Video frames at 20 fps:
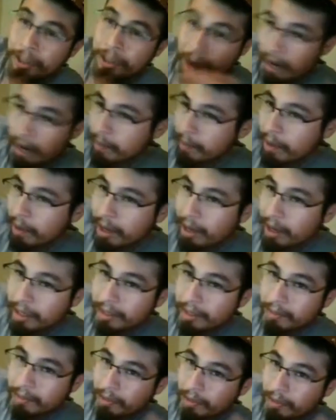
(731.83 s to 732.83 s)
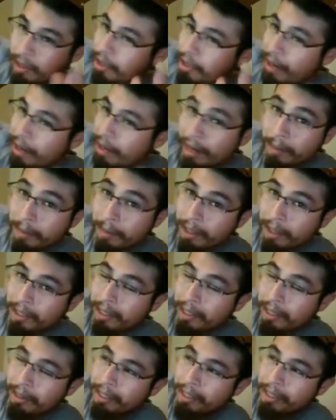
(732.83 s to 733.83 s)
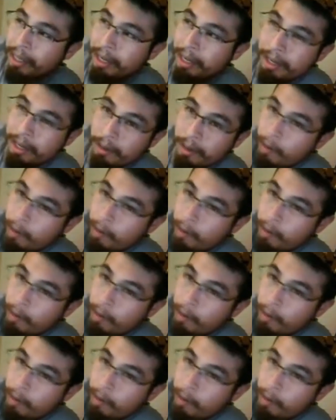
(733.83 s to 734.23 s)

The Dragon Ball series.